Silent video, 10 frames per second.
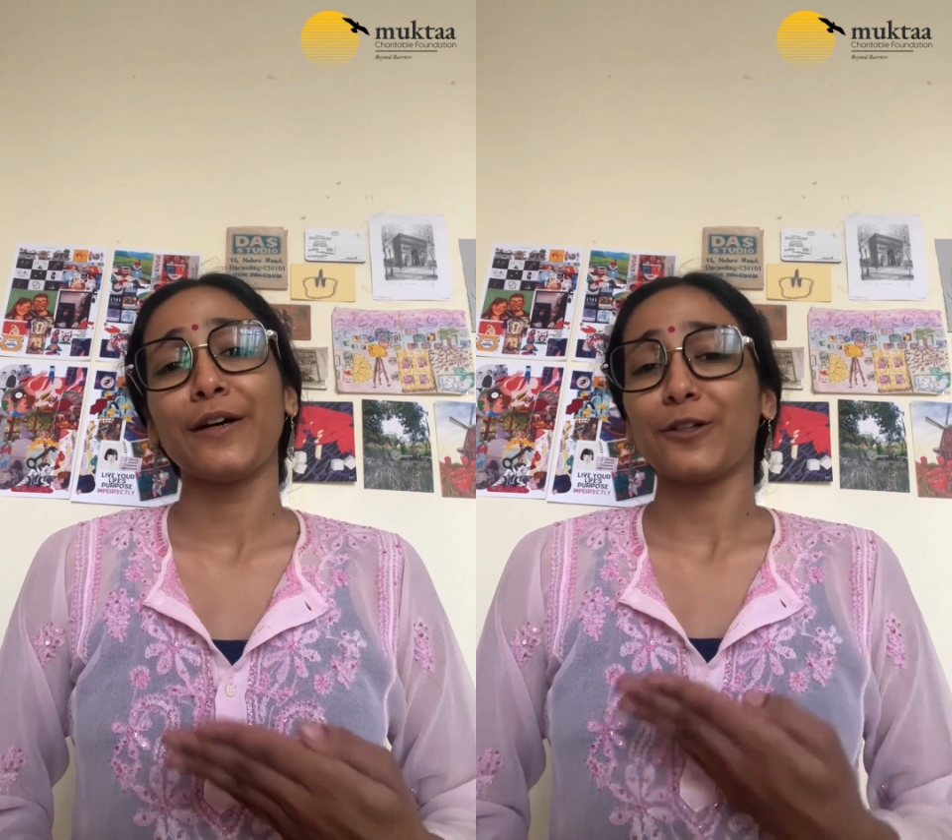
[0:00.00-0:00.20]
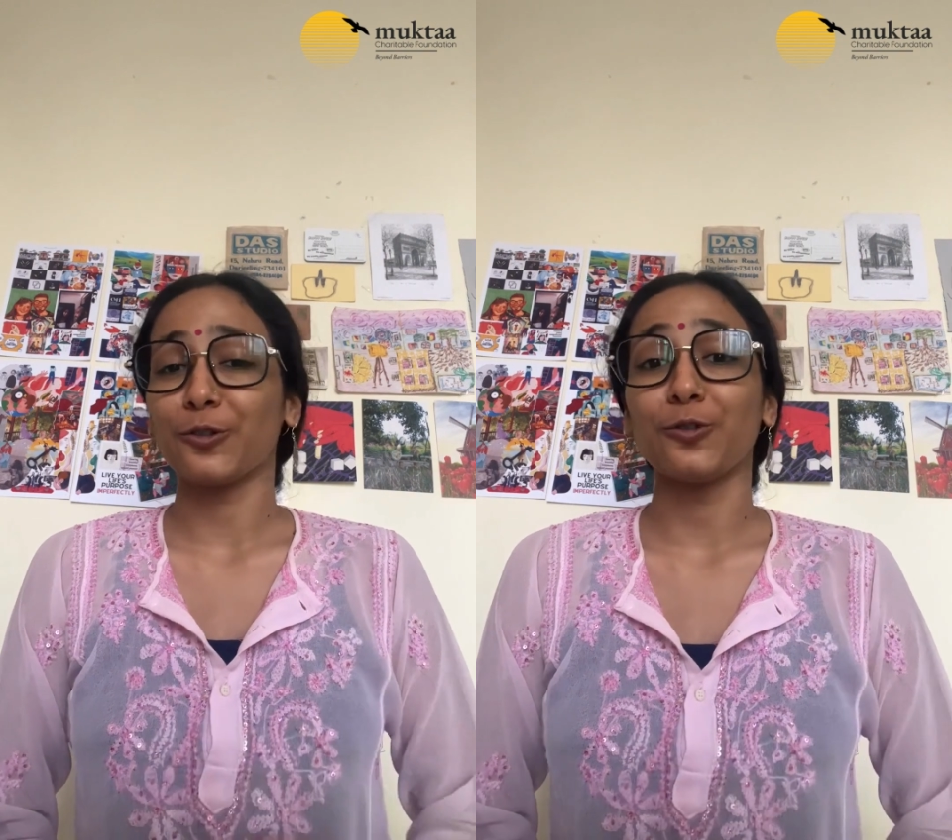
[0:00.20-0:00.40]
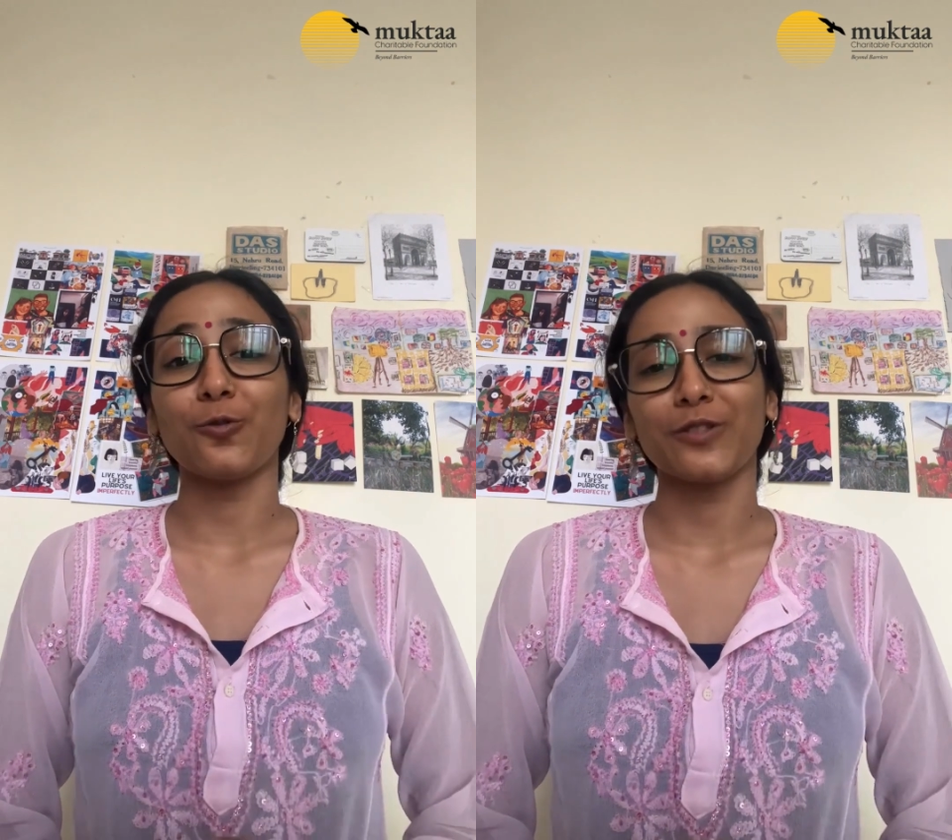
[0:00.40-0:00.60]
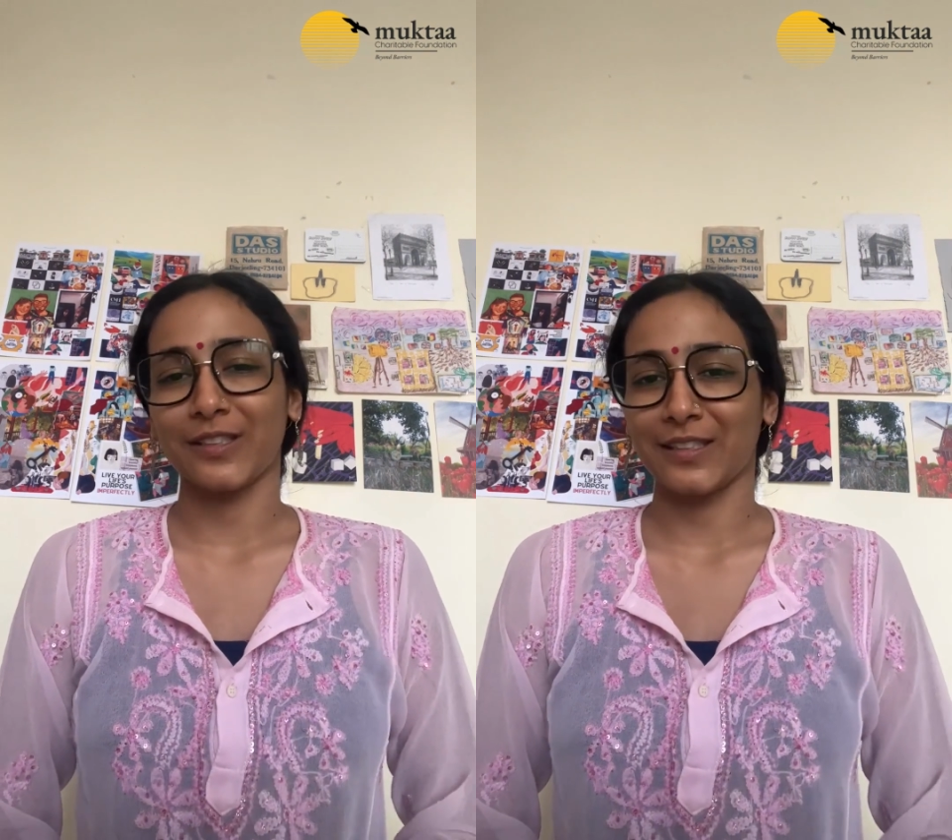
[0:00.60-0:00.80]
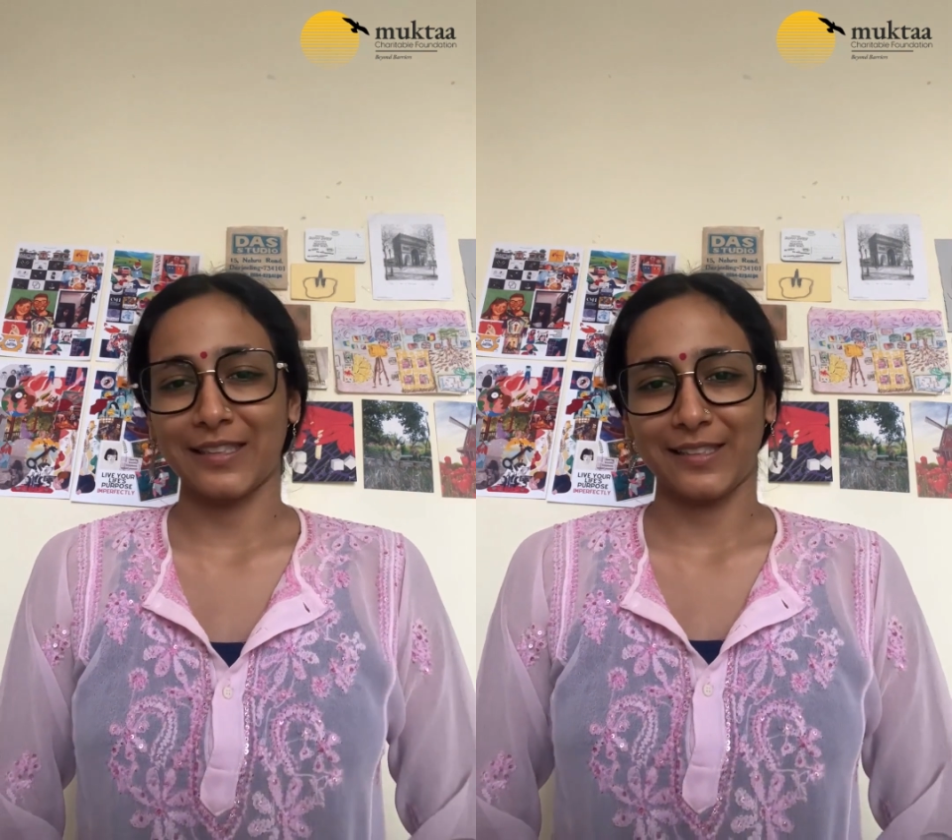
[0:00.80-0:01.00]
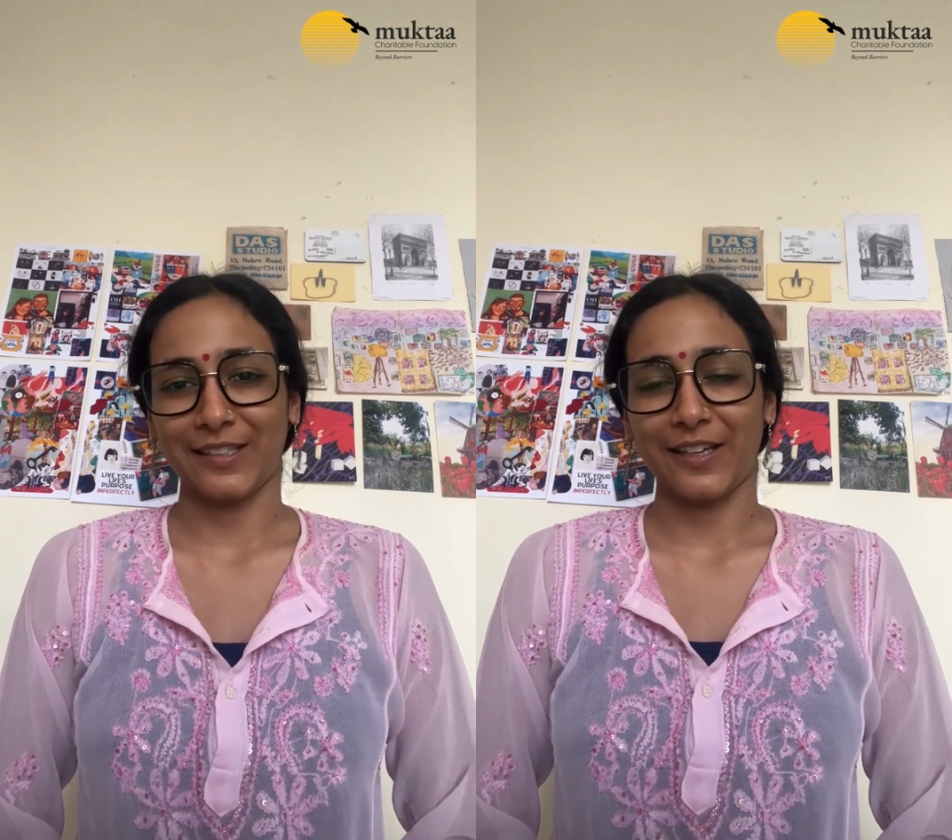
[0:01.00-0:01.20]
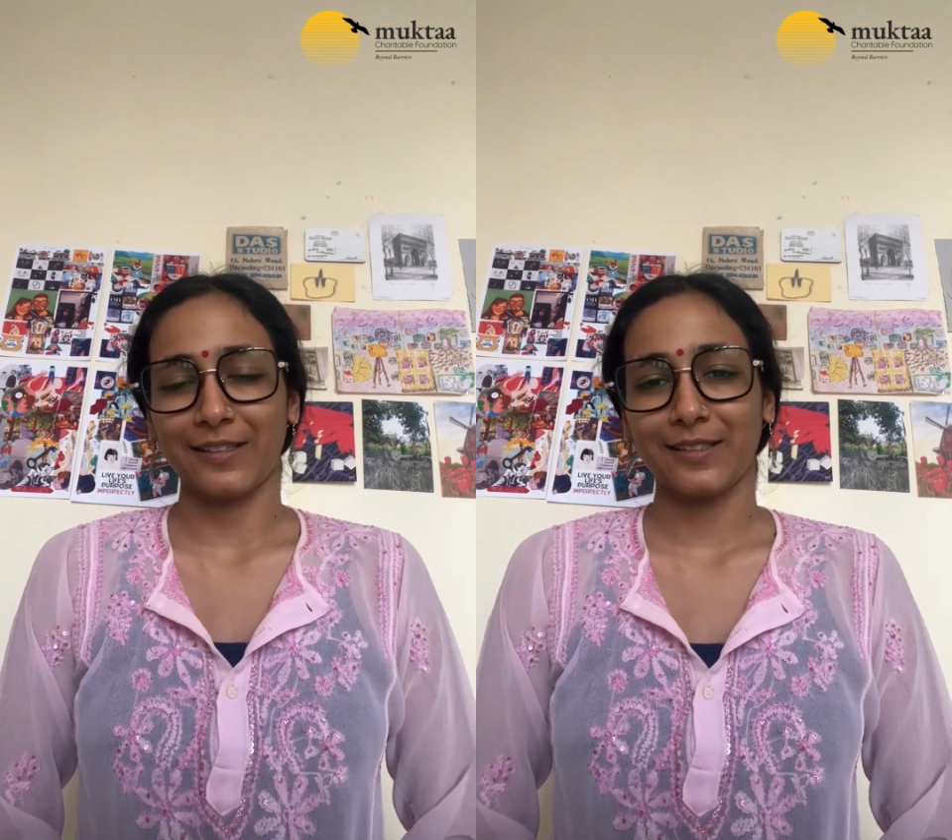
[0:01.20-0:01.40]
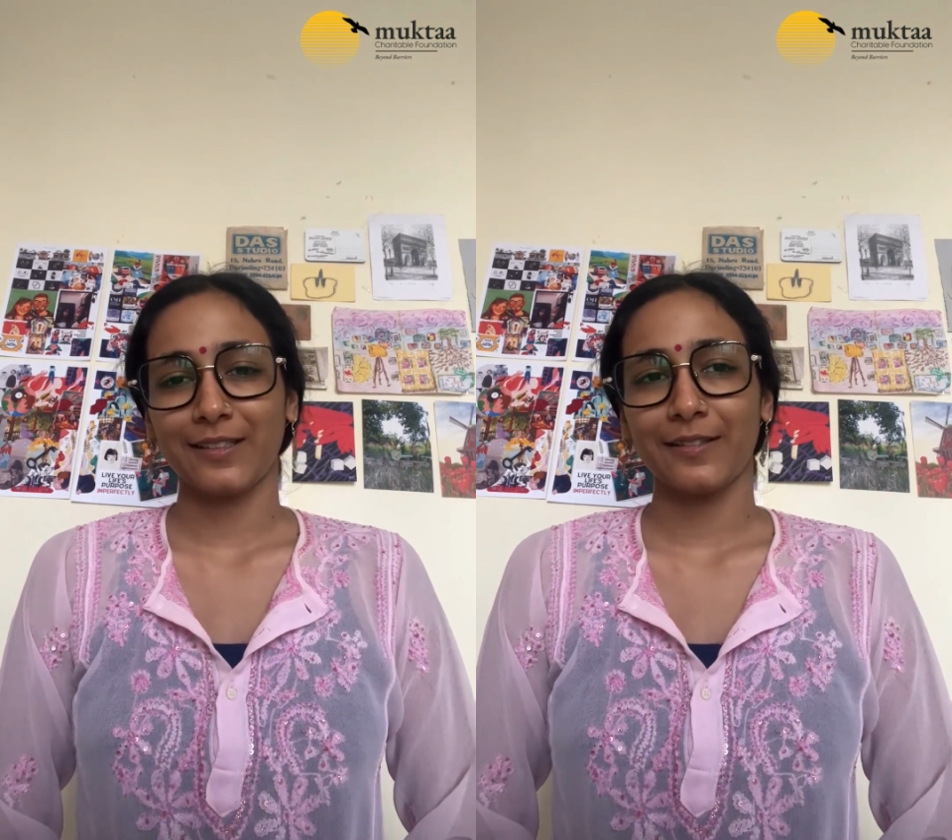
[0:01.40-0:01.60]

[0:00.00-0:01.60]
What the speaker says: to those in distress.